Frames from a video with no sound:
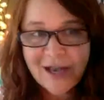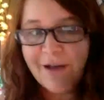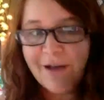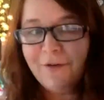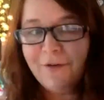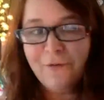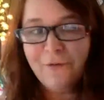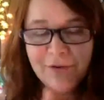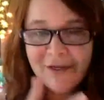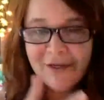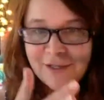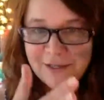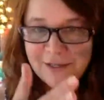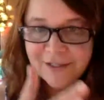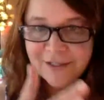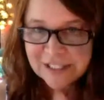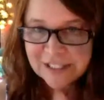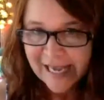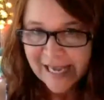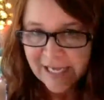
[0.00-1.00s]
of
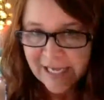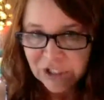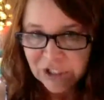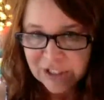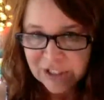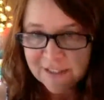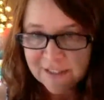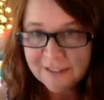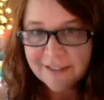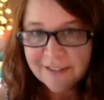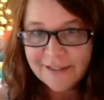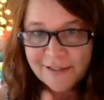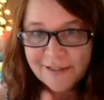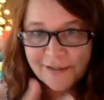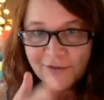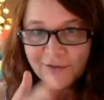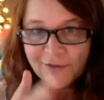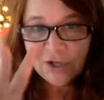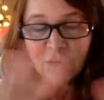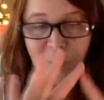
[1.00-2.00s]
sketches,
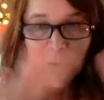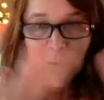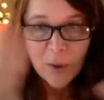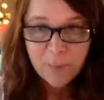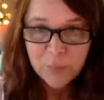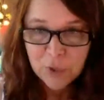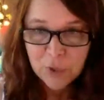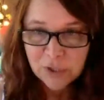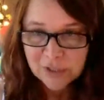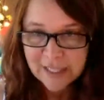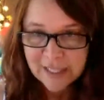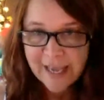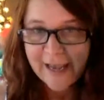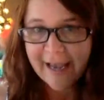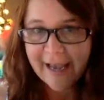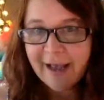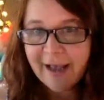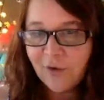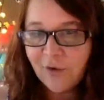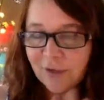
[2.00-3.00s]
book
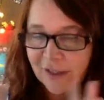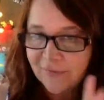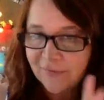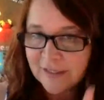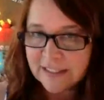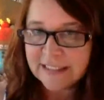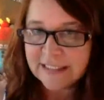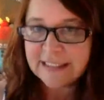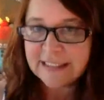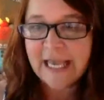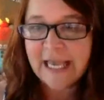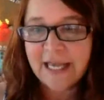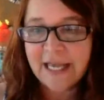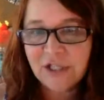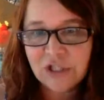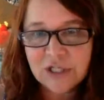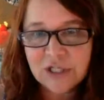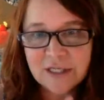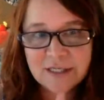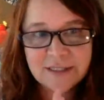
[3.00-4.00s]
layout, and then
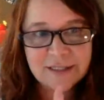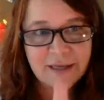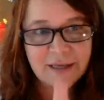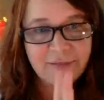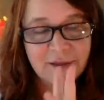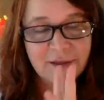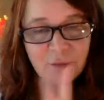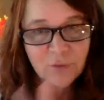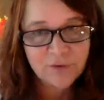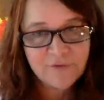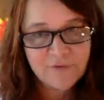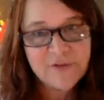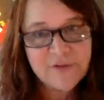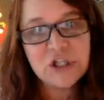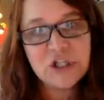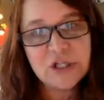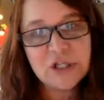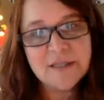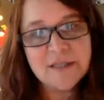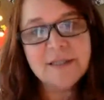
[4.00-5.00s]
sketches, and then
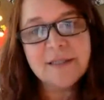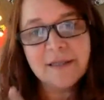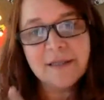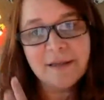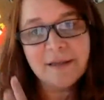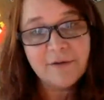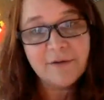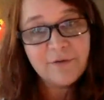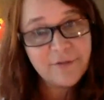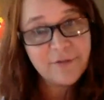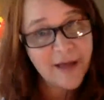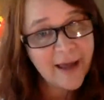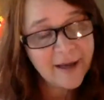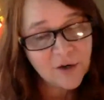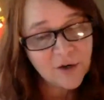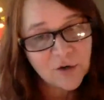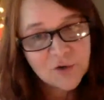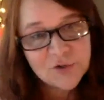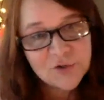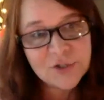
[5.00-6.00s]
revisions, and then
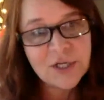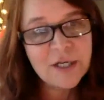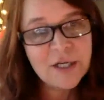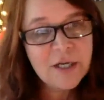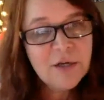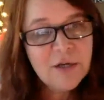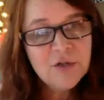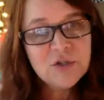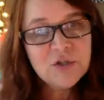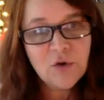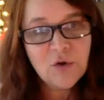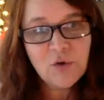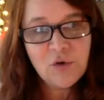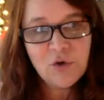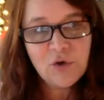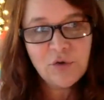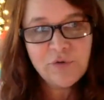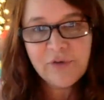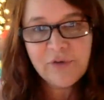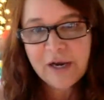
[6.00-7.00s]
finals. So
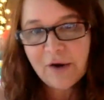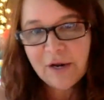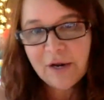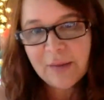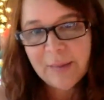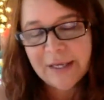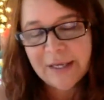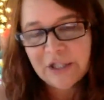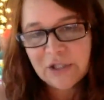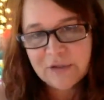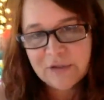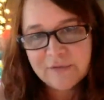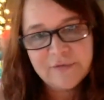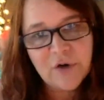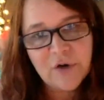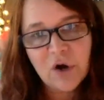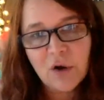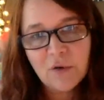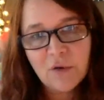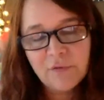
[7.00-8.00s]
you're very much
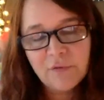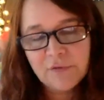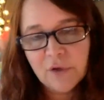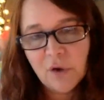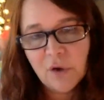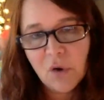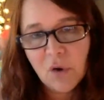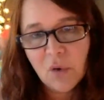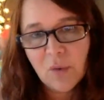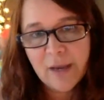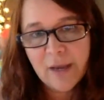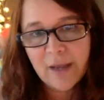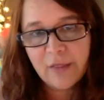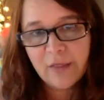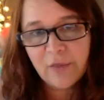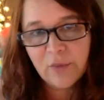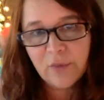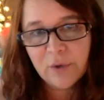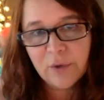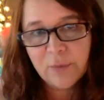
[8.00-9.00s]
involved the whole way
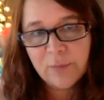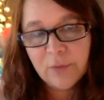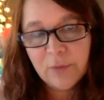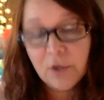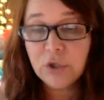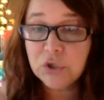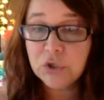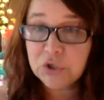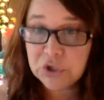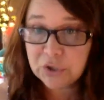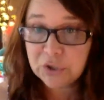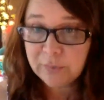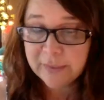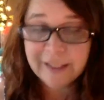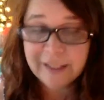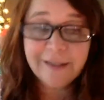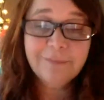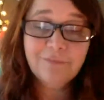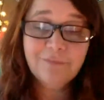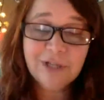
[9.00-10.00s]
through, or you should be.